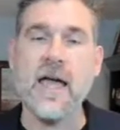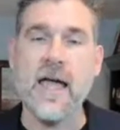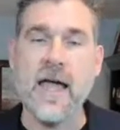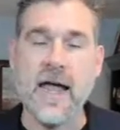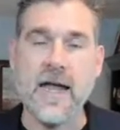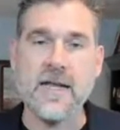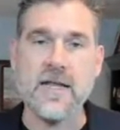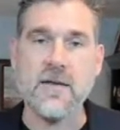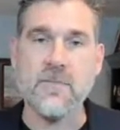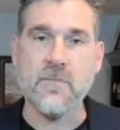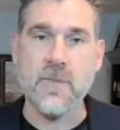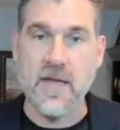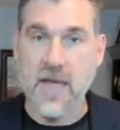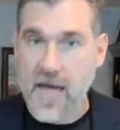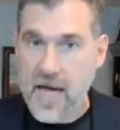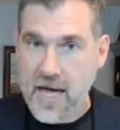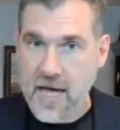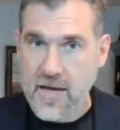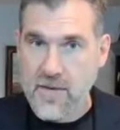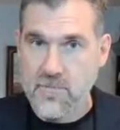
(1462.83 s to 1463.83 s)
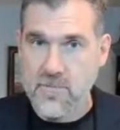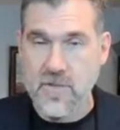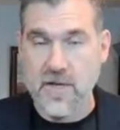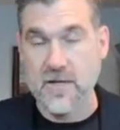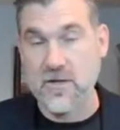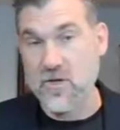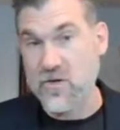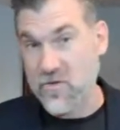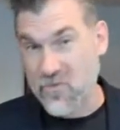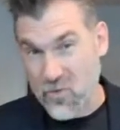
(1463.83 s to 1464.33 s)
and it became,
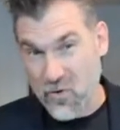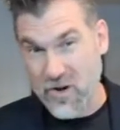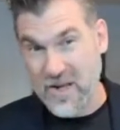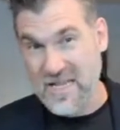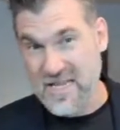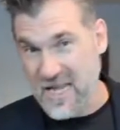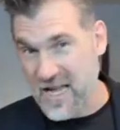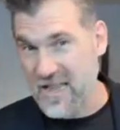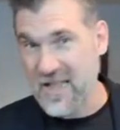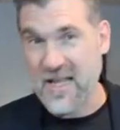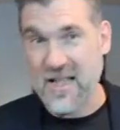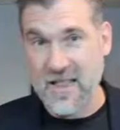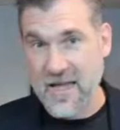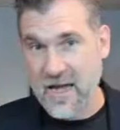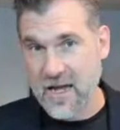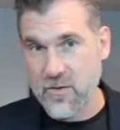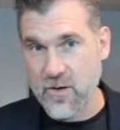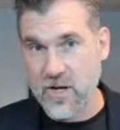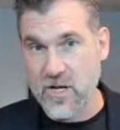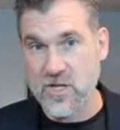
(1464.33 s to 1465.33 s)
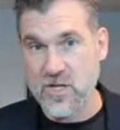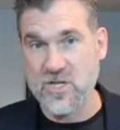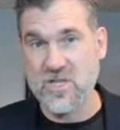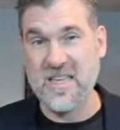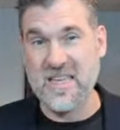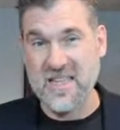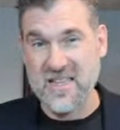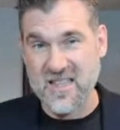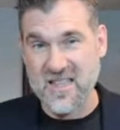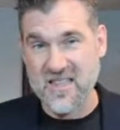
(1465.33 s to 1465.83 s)
in storytelling language,
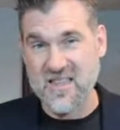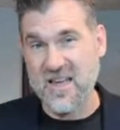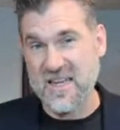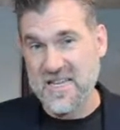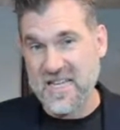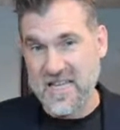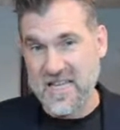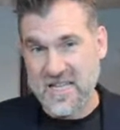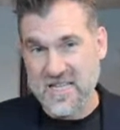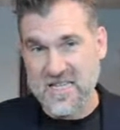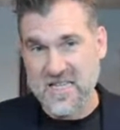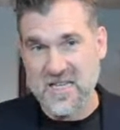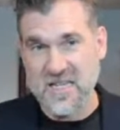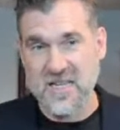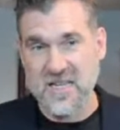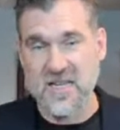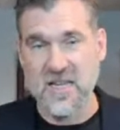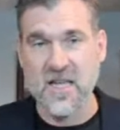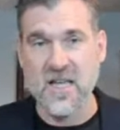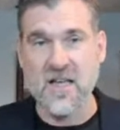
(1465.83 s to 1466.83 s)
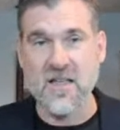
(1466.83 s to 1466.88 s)
the inciting incident